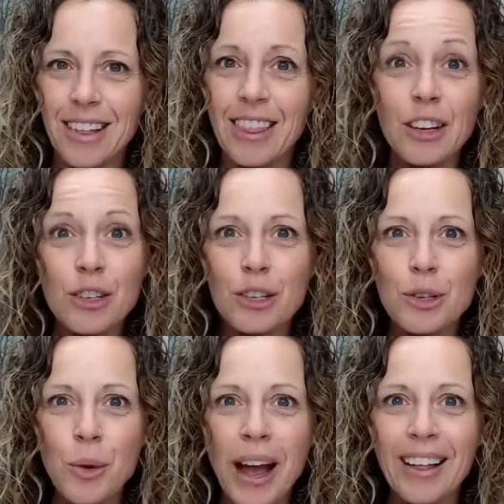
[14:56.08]
There's the
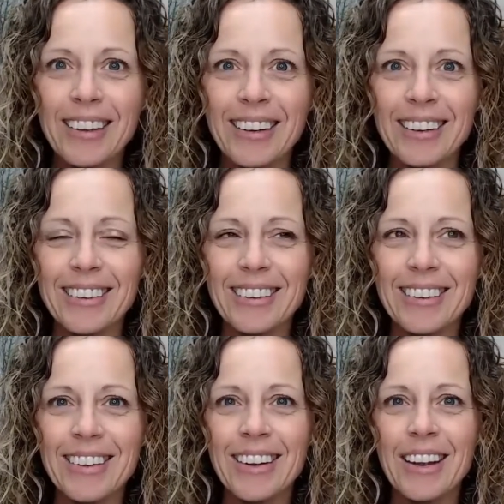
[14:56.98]
duality.
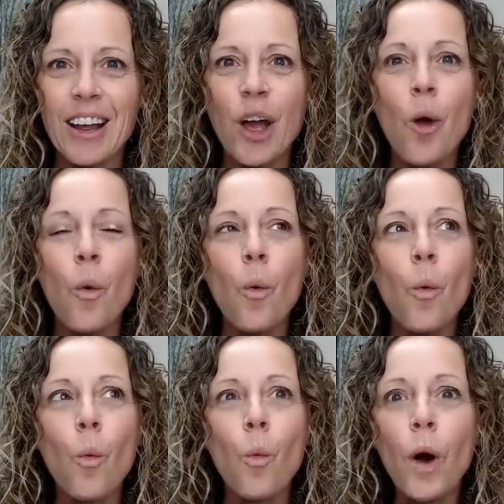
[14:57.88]

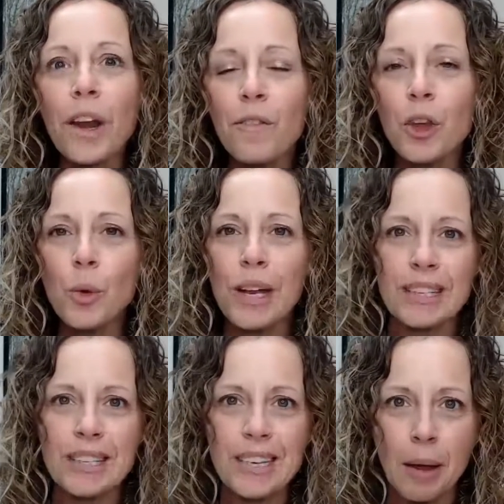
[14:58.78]
What if you
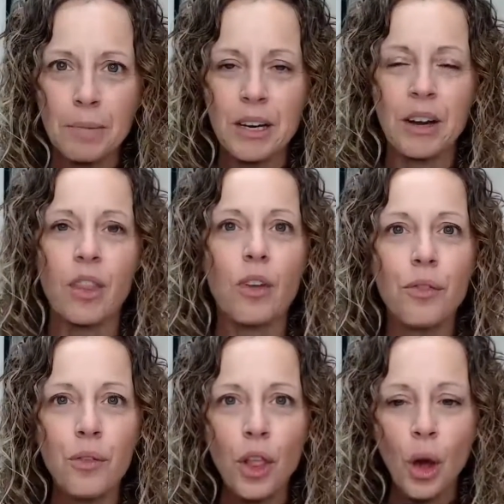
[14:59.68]
accepted the
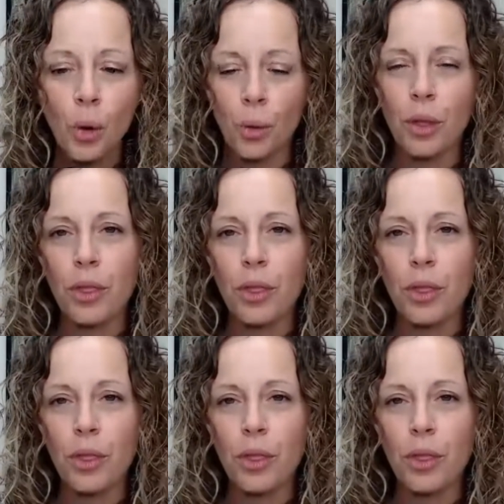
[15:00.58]
flow,